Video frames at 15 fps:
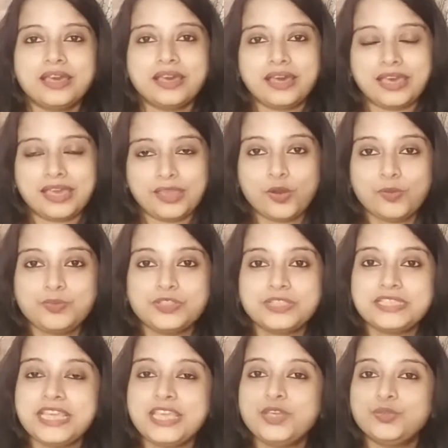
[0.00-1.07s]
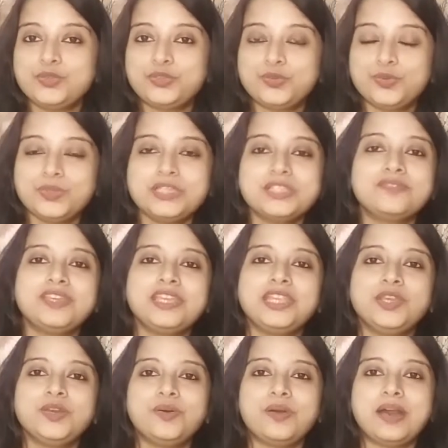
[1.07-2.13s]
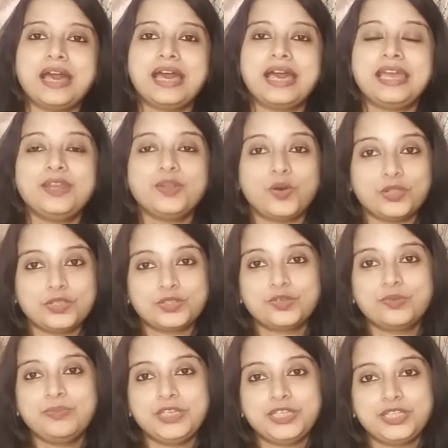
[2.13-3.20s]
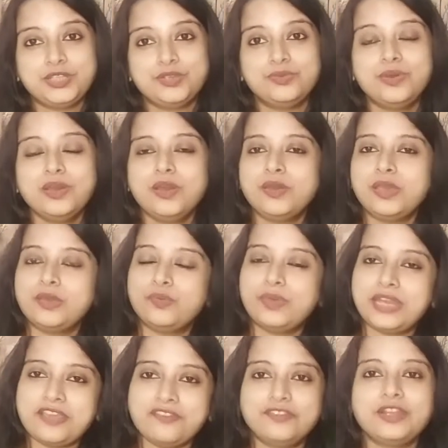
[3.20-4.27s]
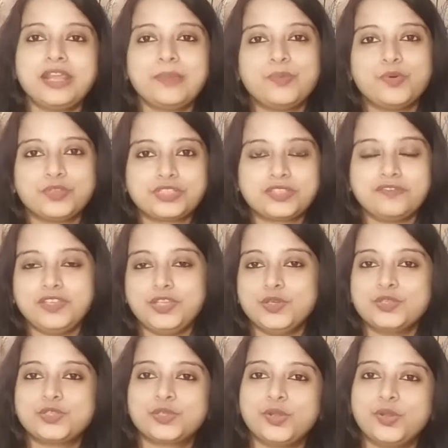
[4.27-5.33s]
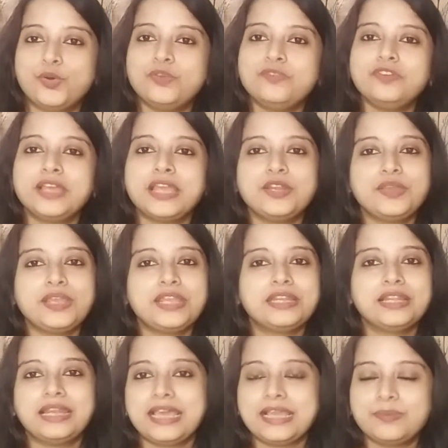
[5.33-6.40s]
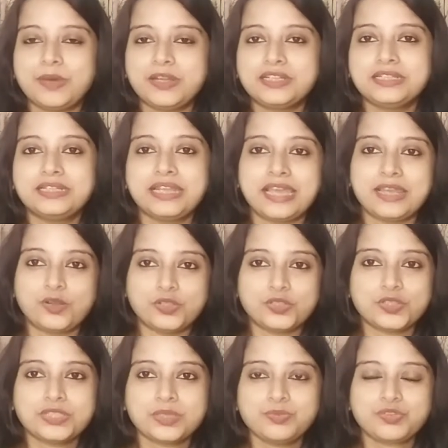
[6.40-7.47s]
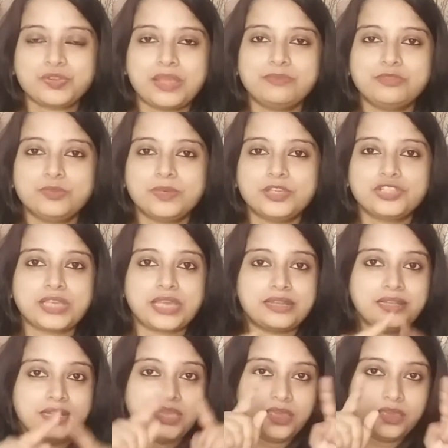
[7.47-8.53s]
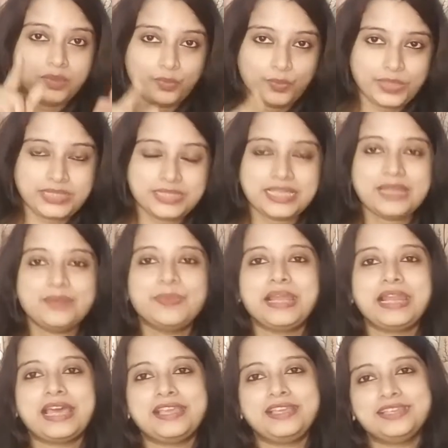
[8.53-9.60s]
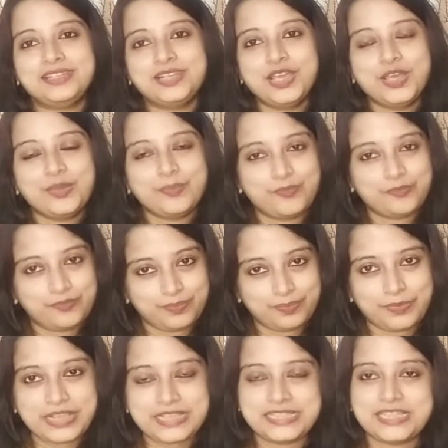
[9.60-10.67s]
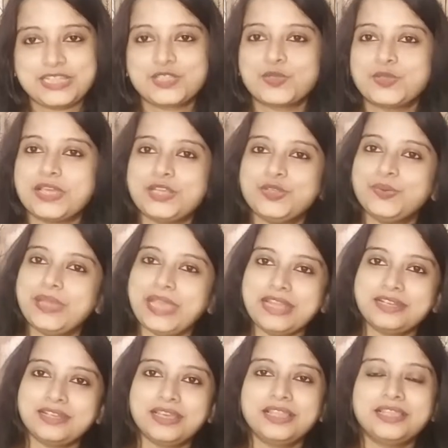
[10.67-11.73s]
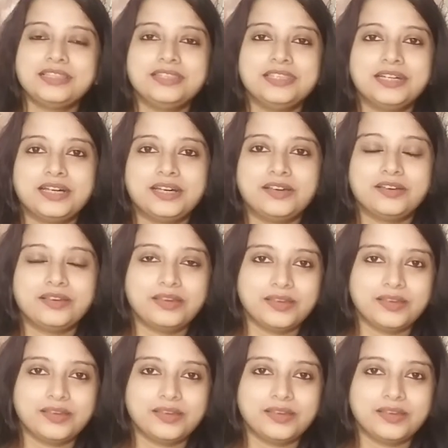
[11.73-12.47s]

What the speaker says: I hope to see you through this video and also meet you whenever I post a video. So don't forget to hit a like button and also subscribe to my channel with that bell icon. Press it so that you get the